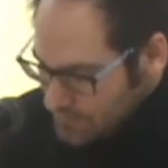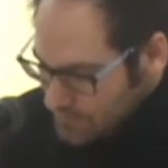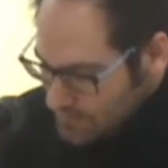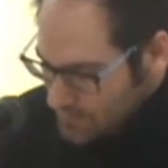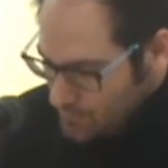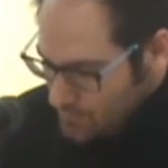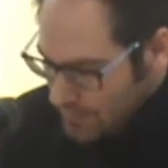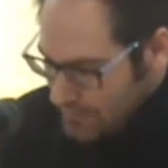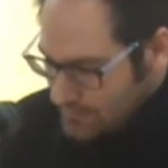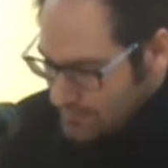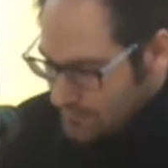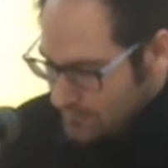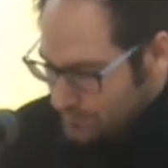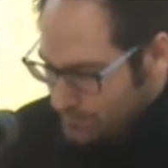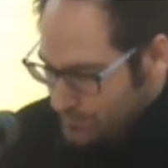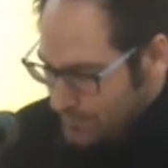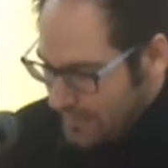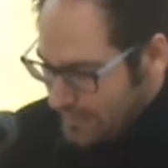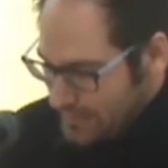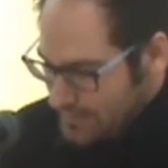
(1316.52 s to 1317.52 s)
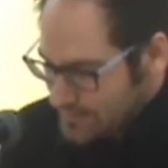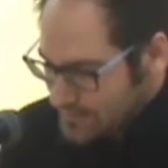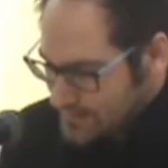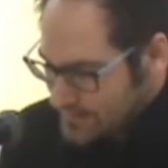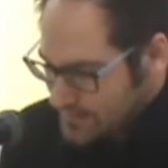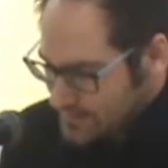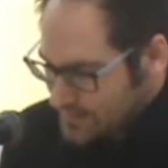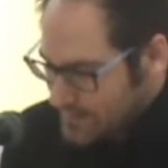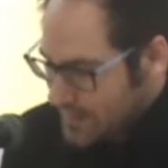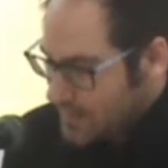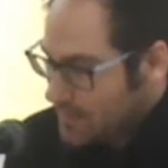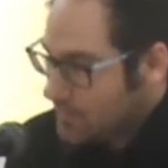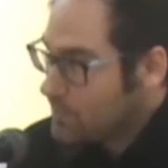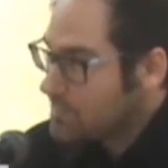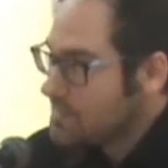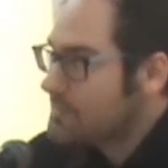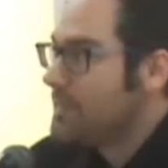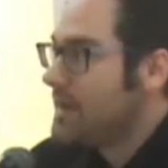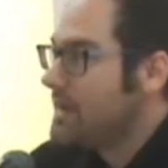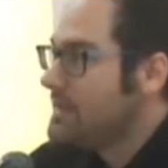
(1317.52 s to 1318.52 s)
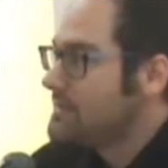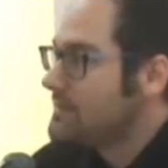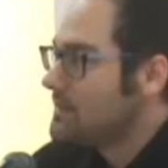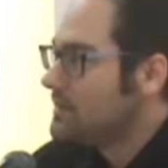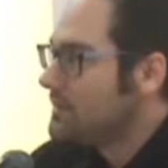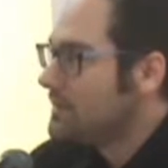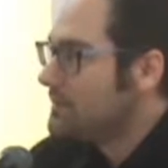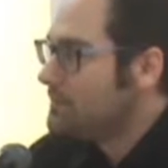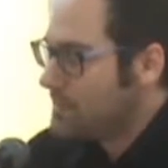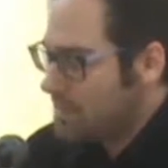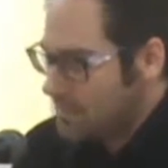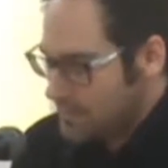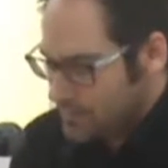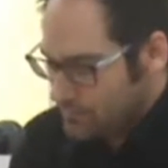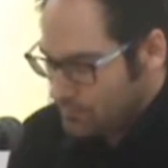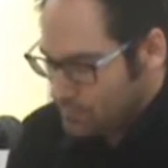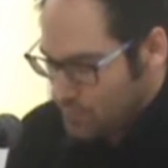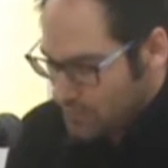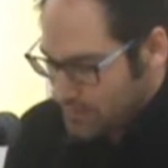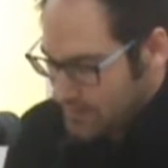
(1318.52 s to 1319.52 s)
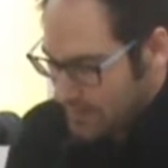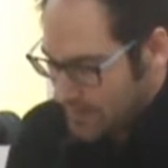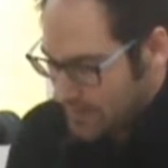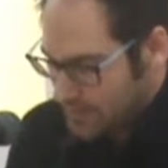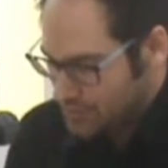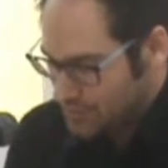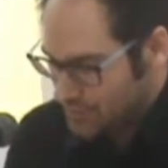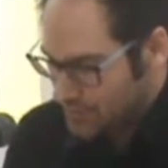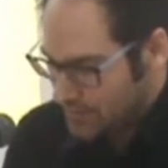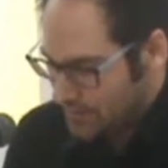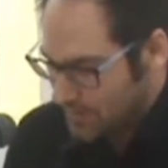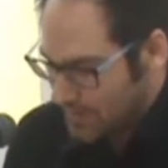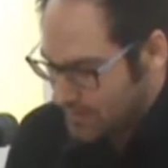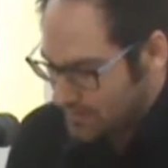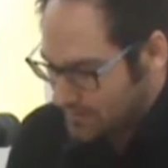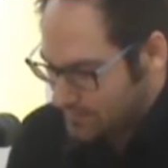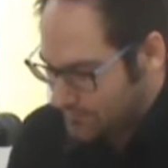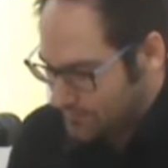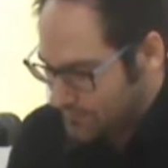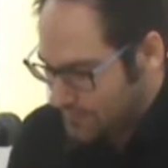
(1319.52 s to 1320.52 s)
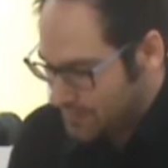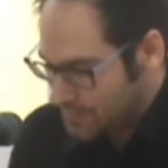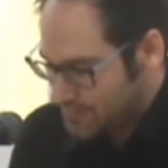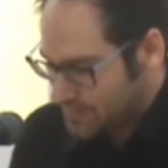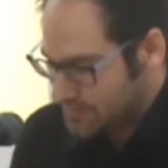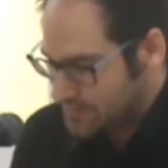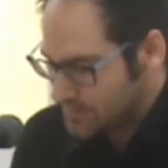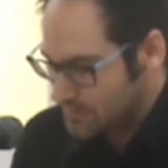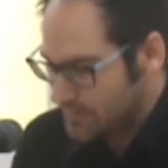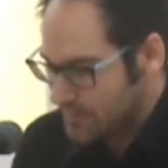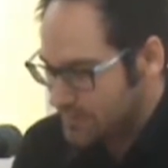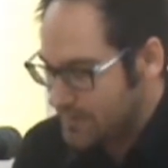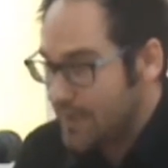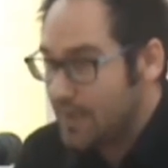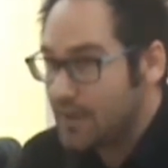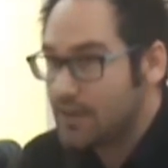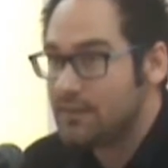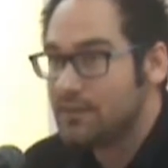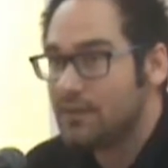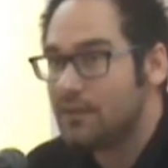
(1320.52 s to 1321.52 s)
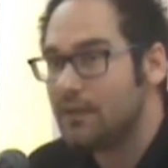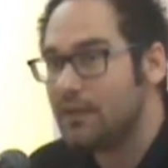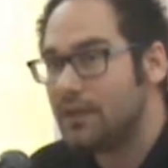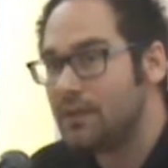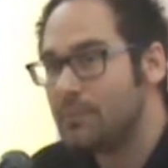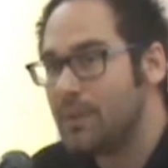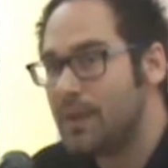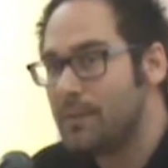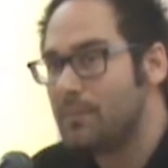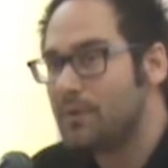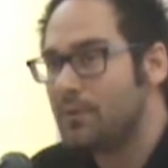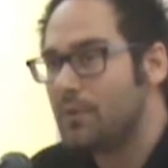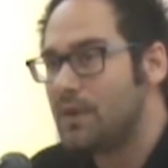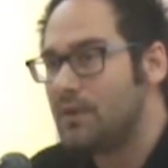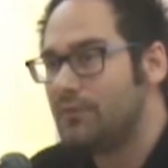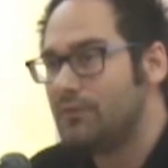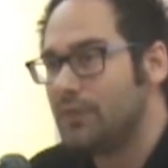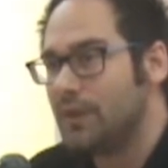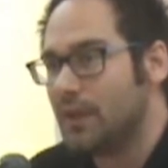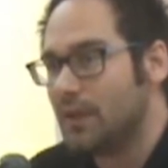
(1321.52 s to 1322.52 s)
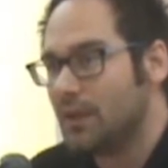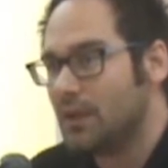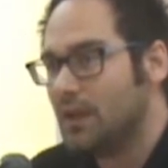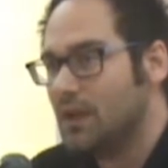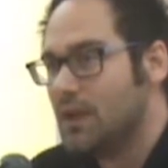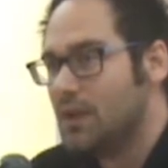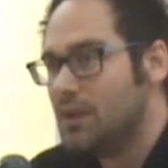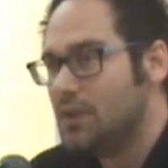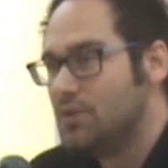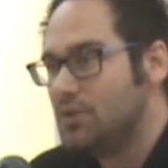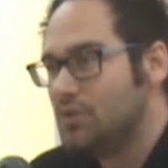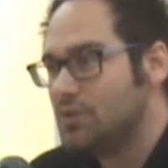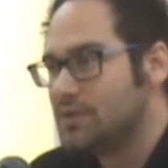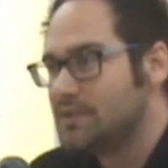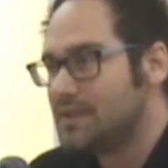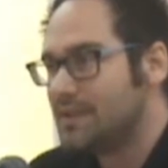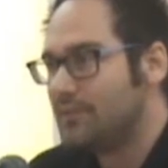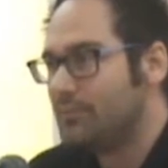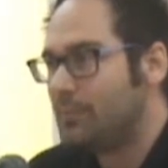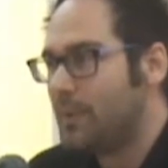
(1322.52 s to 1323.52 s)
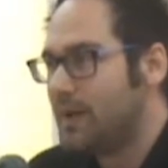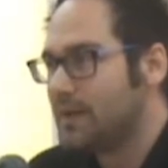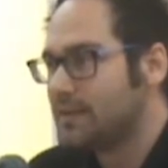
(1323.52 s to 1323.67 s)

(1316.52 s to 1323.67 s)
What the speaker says: So what? Partisan struggle was based on the multinational anti-fascist solidarity. Remember one thing, Yugoslav